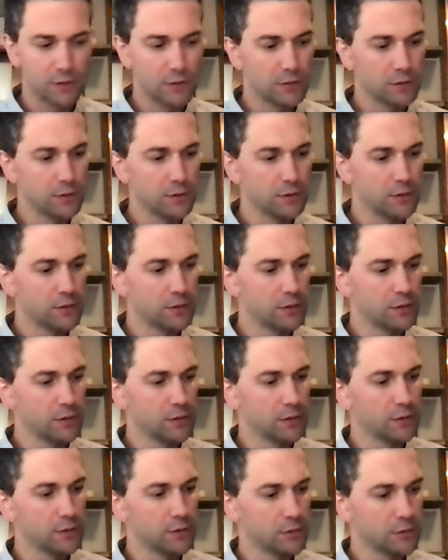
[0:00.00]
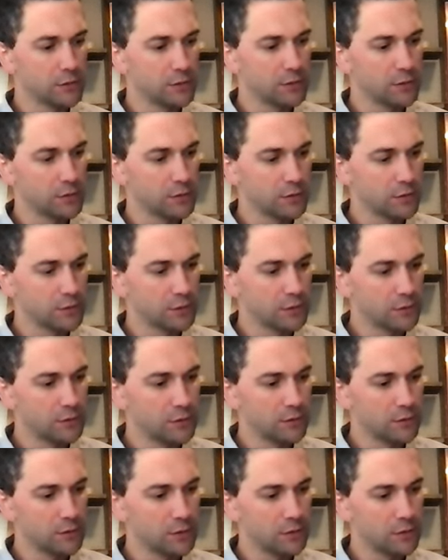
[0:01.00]

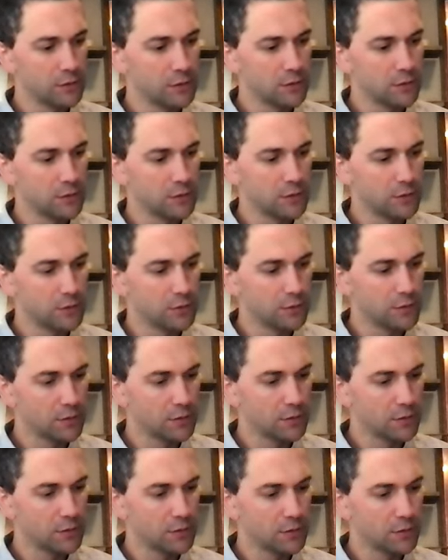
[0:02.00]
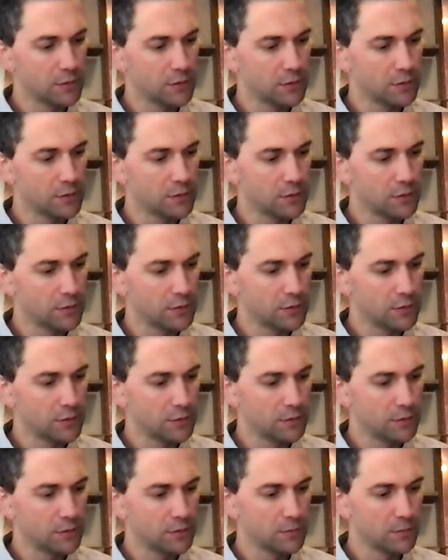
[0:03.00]

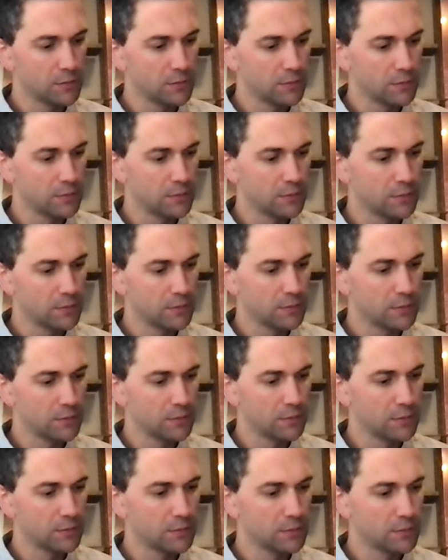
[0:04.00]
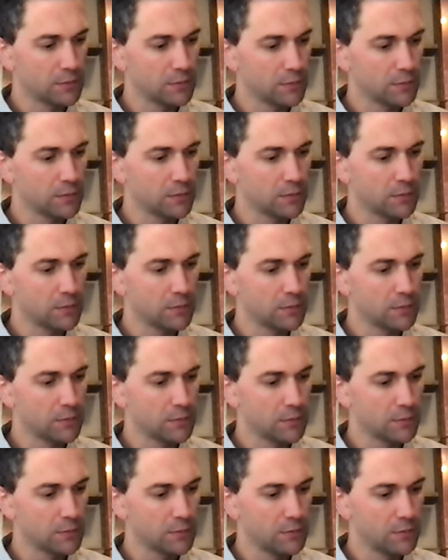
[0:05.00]
No one is speaking in this clip.